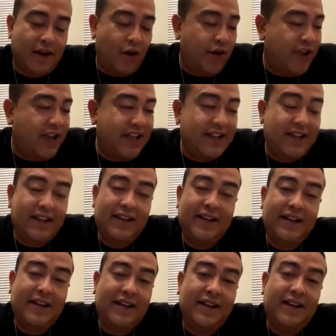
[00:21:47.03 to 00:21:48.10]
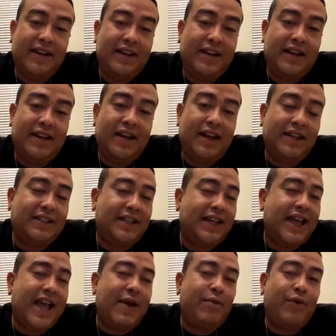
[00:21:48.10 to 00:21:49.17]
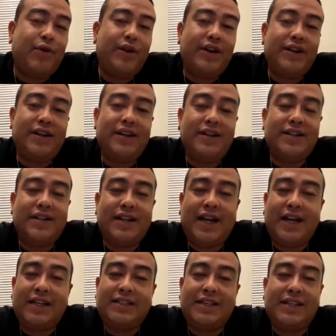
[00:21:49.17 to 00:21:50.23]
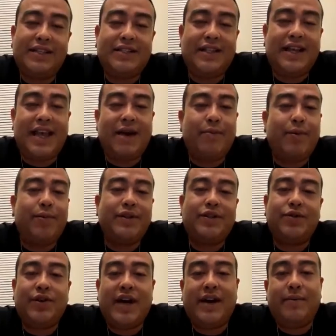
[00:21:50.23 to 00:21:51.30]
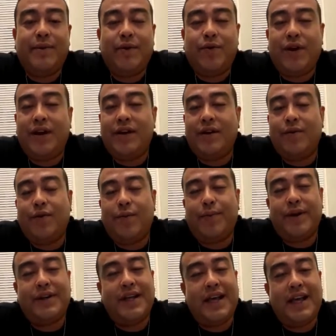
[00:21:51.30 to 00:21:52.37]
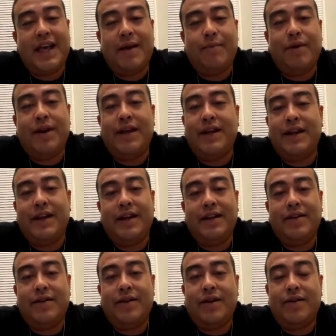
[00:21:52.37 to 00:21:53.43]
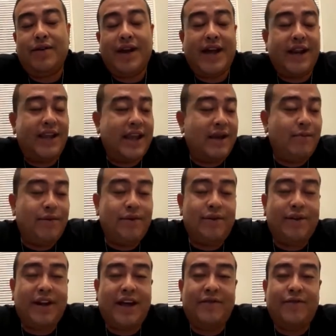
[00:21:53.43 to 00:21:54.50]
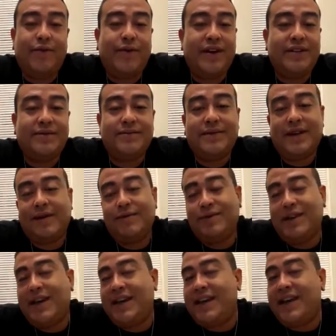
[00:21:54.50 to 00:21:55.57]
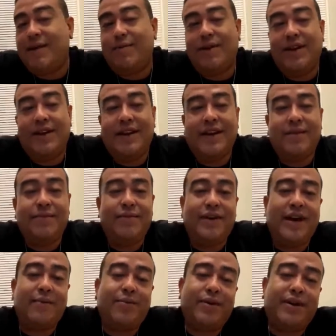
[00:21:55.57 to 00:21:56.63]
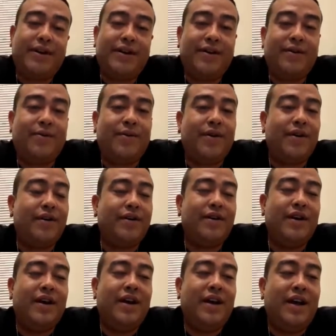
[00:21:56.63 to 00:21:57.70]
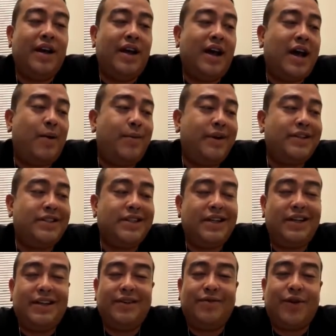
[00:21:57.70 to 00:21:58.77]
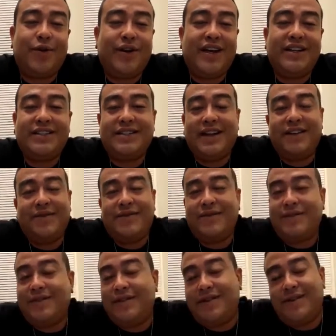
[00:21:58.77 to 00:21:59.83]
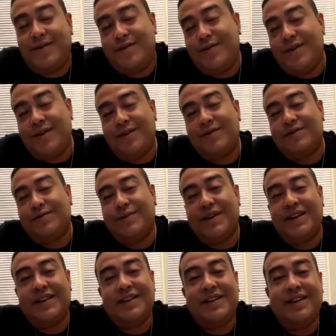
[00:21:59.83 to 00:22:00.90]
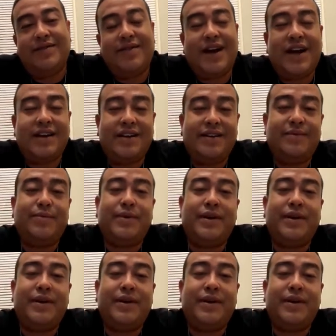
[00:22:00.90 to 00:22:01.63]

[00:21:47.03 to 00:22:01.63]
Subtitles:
It's a gamble, and like I said, it's a gamble. But you got to be willing to put that gamble in it. You got to gamble your life away. Sometimes you got to gamble it up. You got to put it in the work. I mean, shit, roll that 7. Who knows, man? Keep rocking.